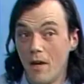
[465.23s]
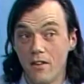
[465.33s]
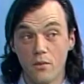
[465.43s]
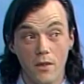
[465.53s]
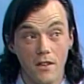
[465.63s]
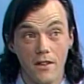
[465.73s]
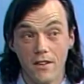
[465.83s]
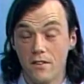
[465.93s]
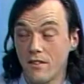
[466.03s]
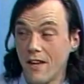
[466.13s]
Uh, my Twitter
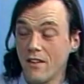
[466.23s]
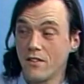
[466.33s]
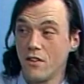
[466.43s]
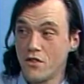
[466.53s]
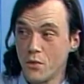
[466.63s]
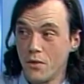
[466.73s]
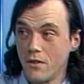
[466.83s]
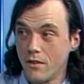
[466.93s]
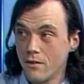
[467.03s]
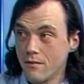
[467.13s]
is
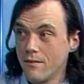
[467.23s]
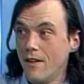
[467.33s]
Saskajules,